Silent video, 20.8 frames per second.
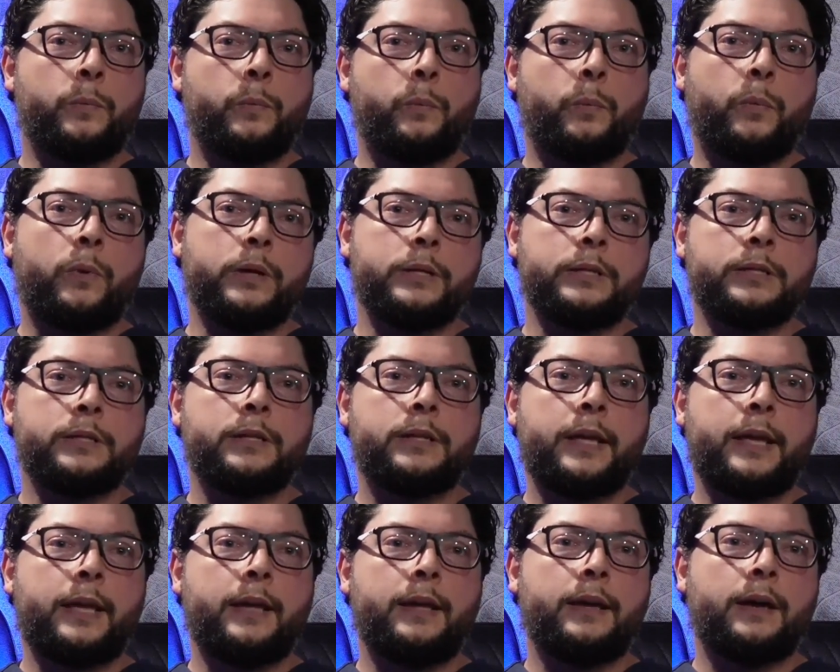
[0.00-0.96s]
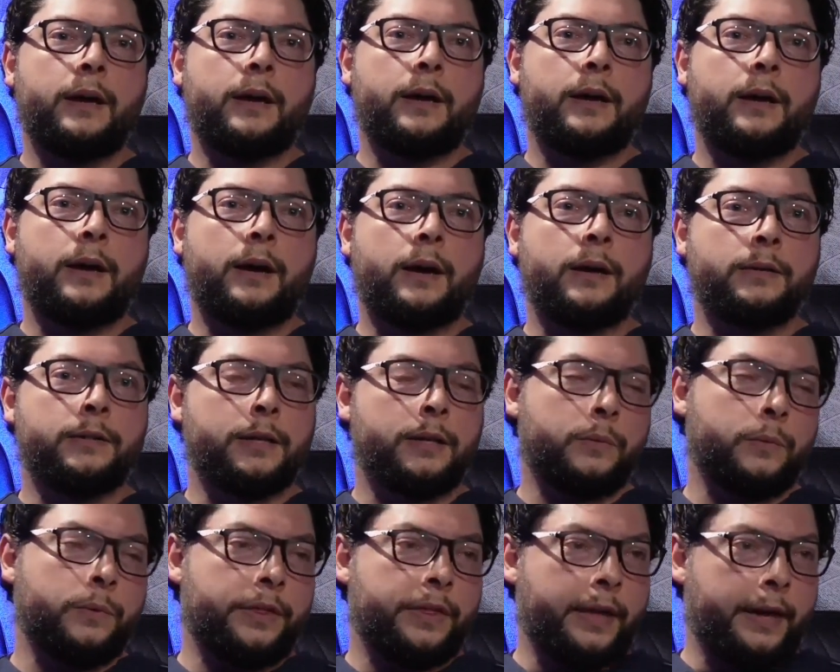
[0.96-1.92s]
Once they are
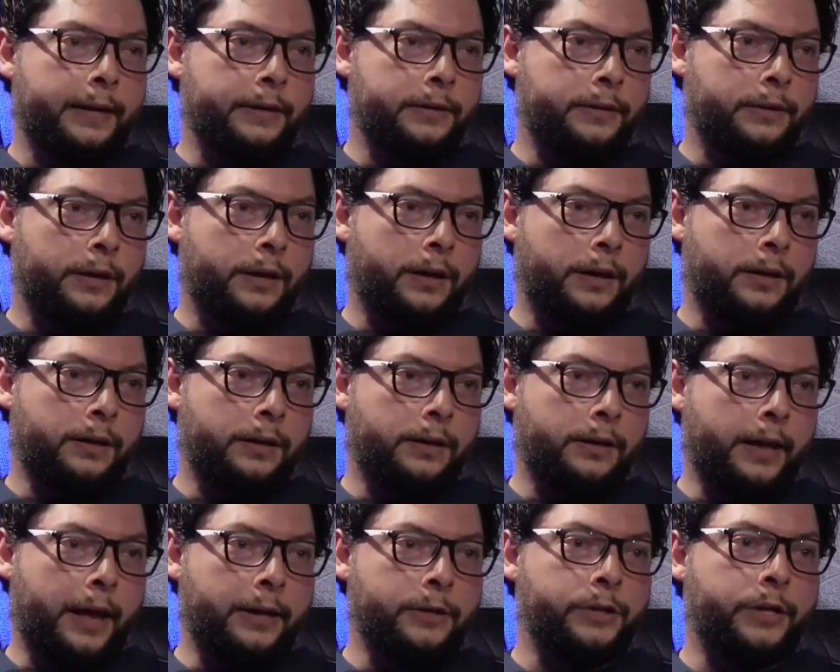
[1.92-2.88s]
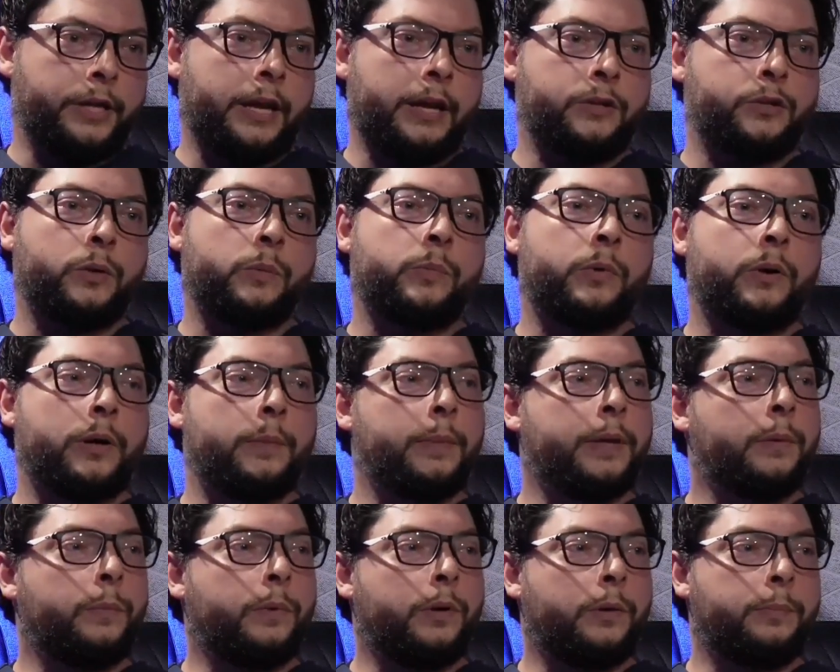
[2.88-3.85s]
done with that education
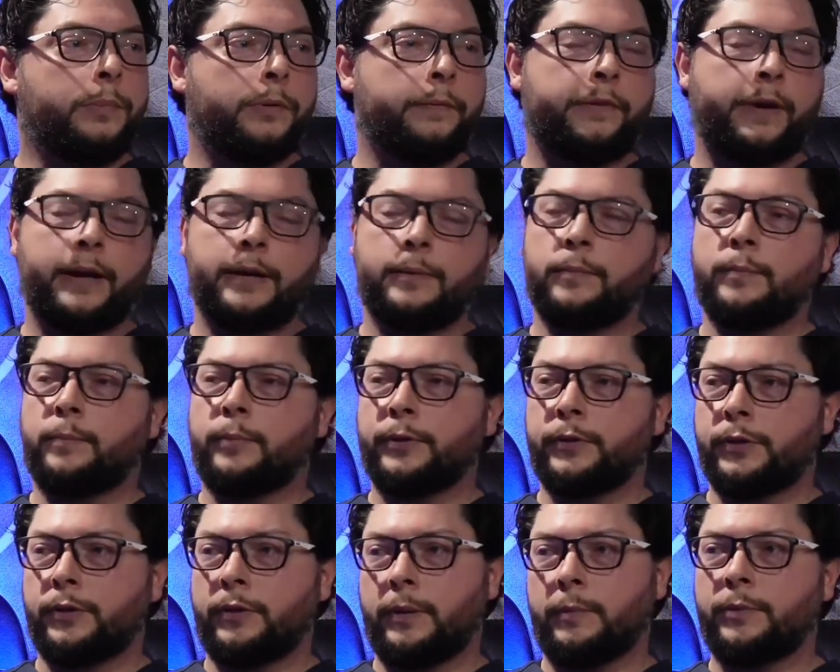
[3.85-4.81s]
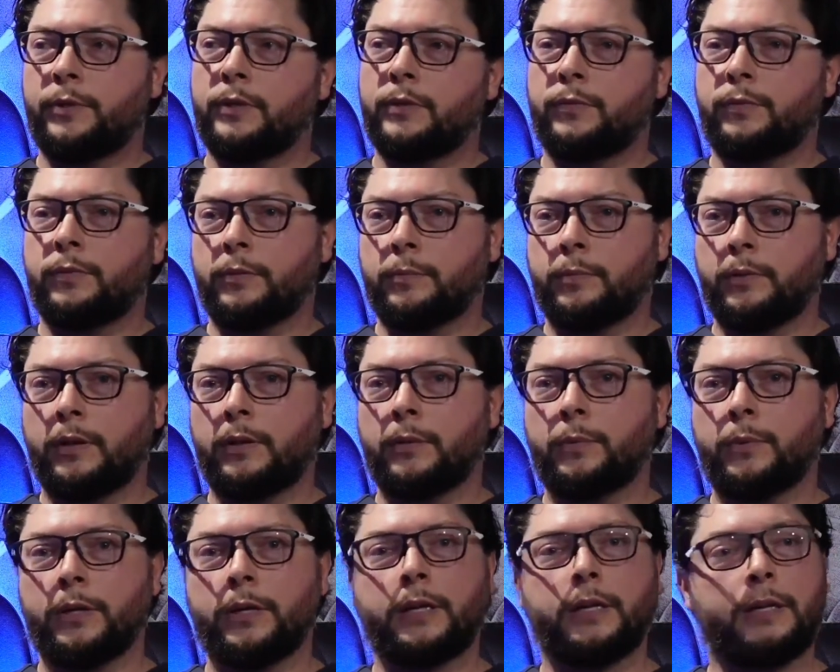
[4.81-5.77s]
appointment, we'll provide prescriptions for blood
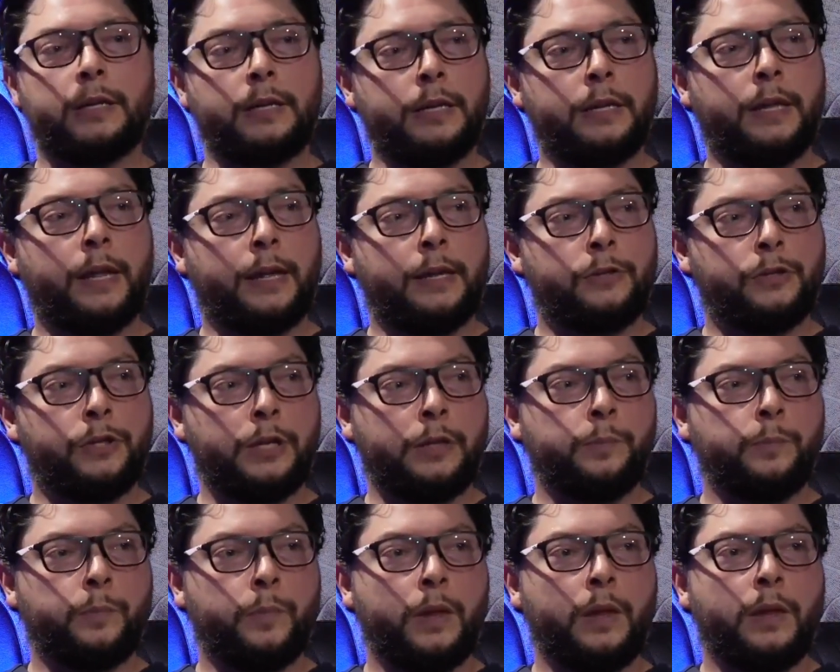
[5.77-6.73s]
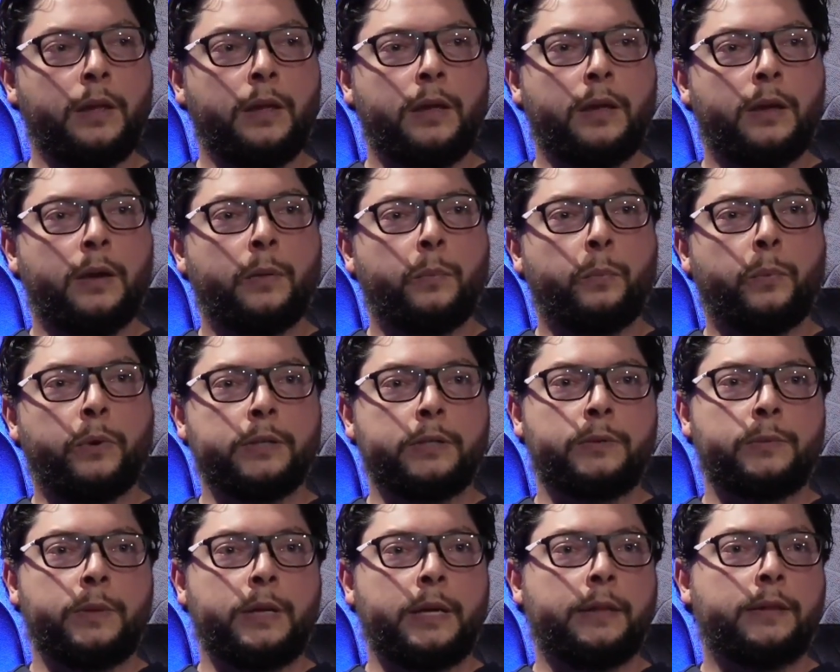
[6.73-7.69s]
work and EKG. Once
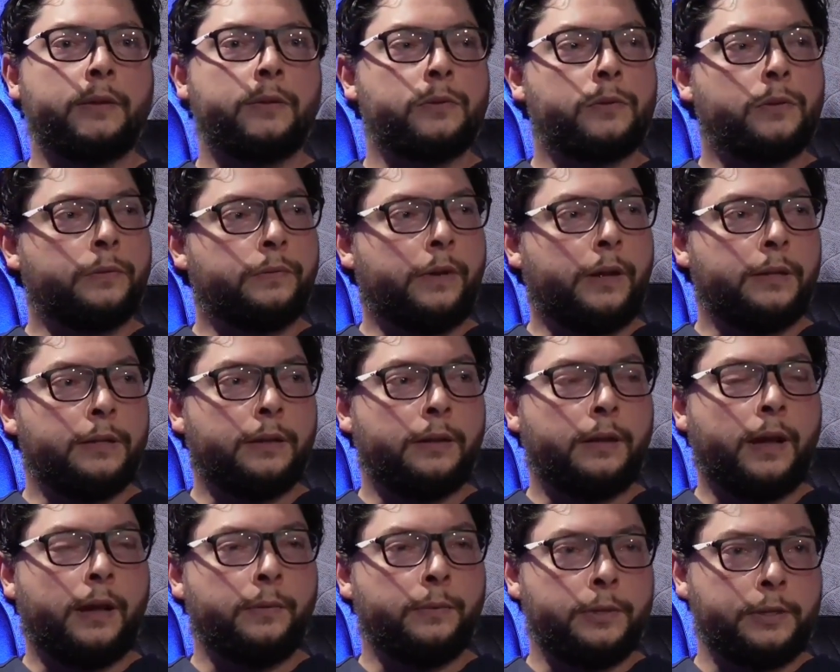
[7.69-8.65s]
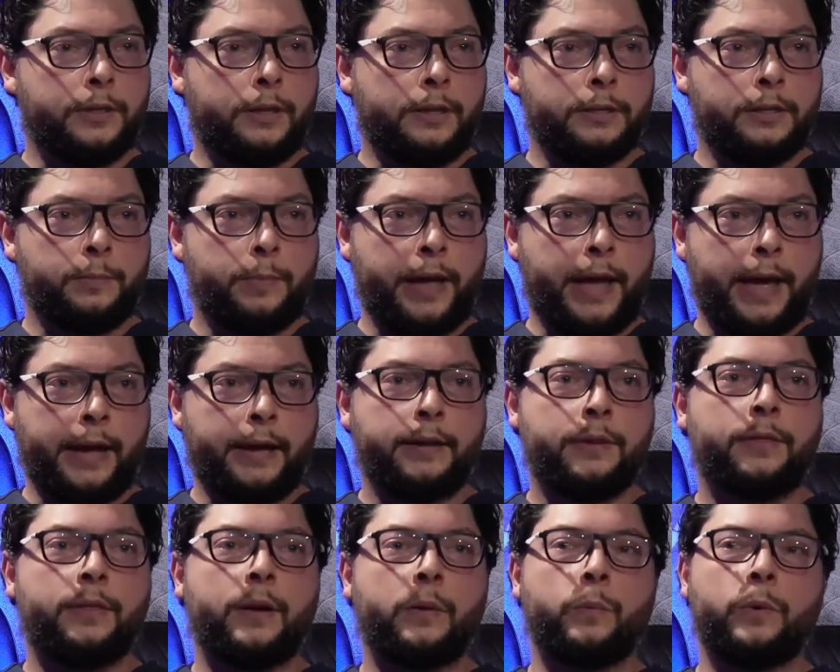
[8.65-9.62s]
we get those results back,
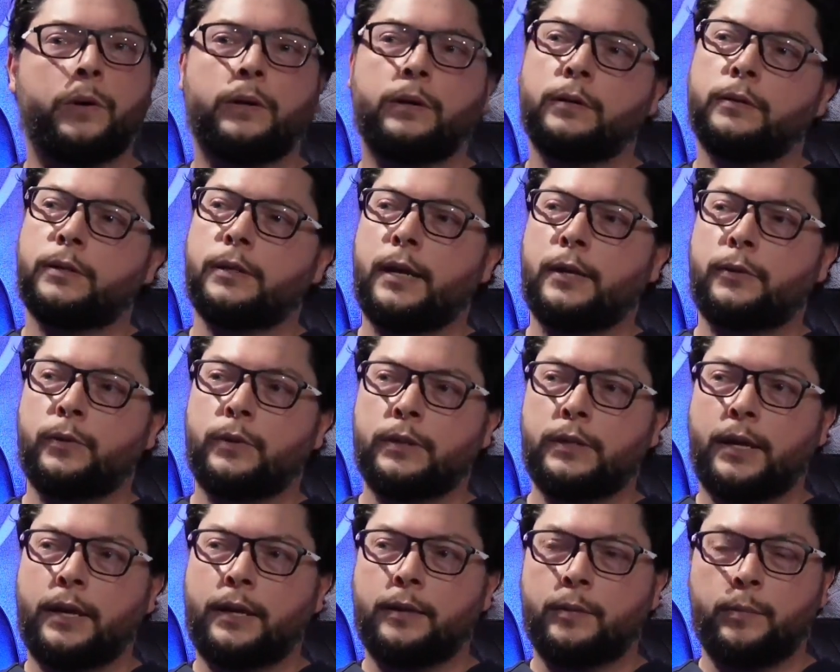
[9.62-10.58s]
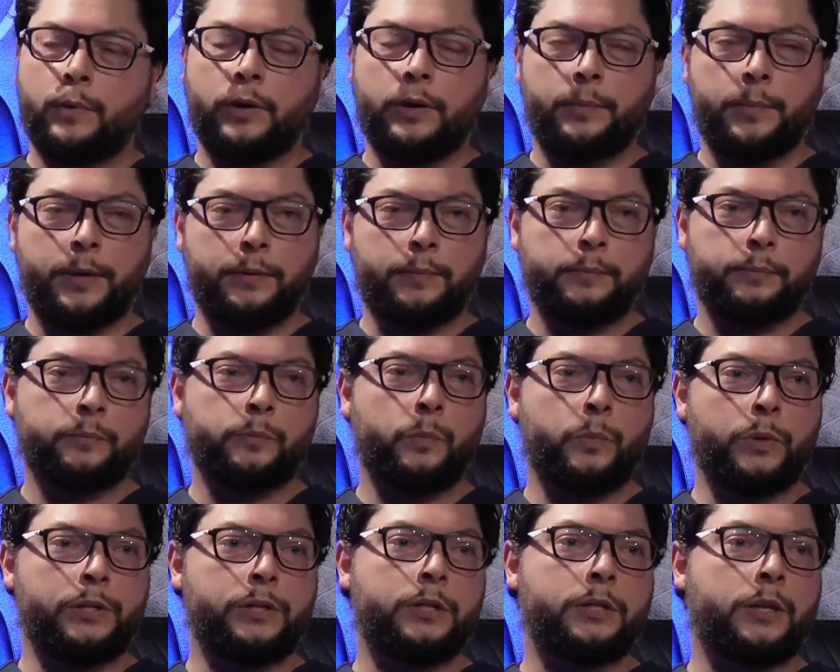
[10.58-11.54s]
then we'll schedule a second appointment,
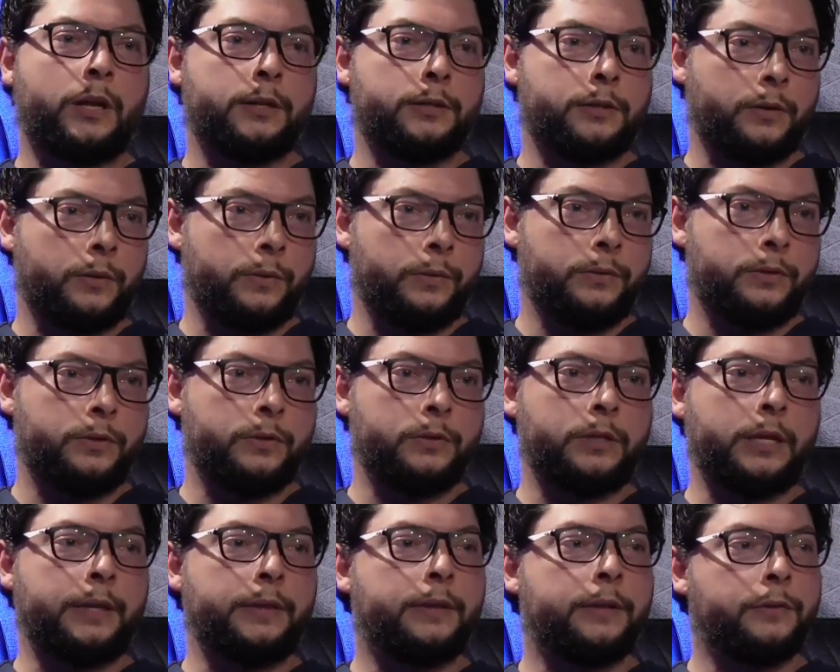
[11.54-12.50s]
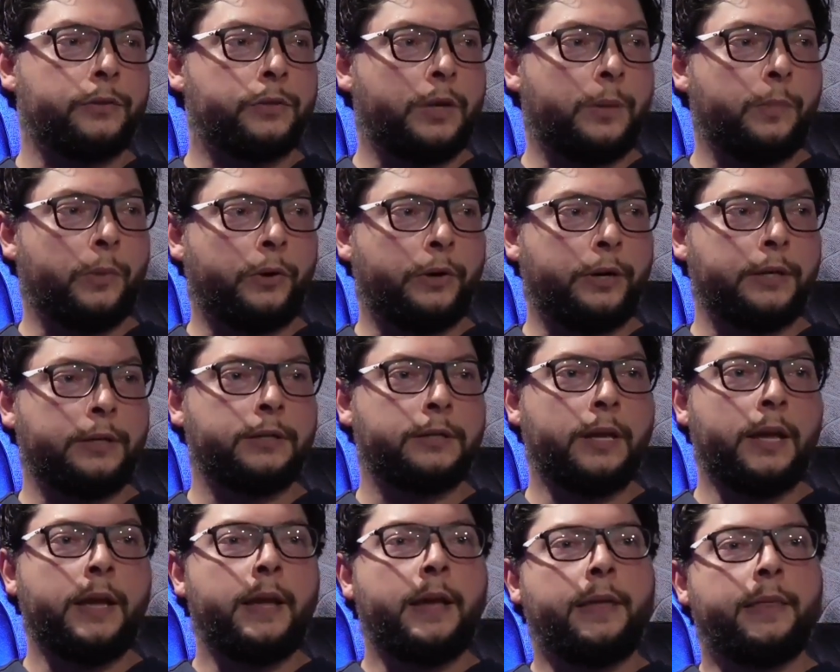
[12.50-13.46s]
which is also Tuesday and Thursday mornings.
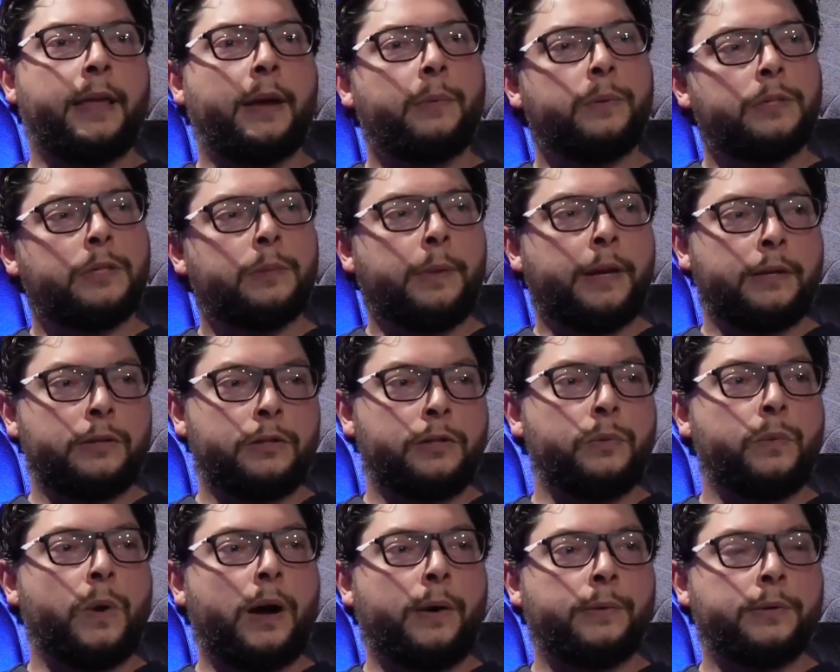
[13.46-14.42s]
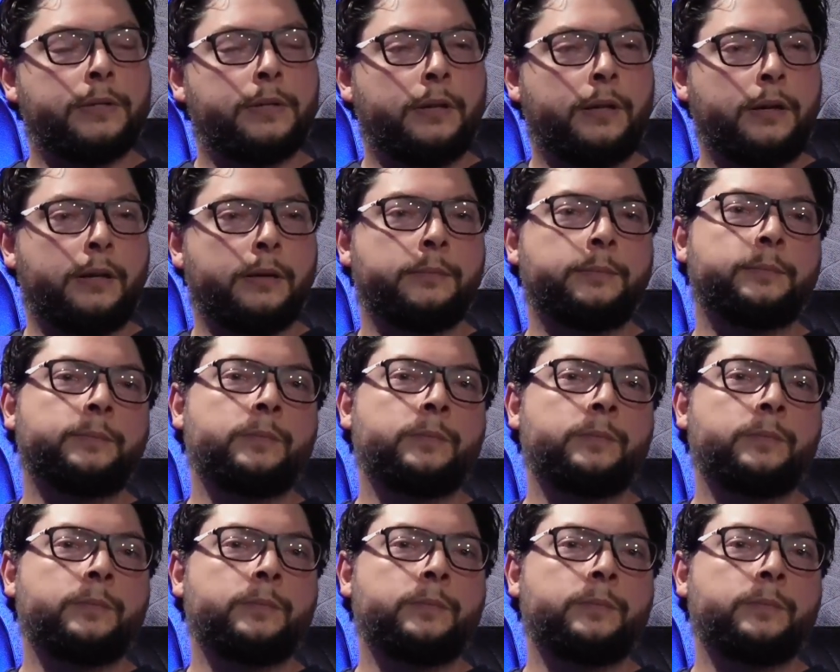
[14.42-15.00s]
That one's about 2 hours long.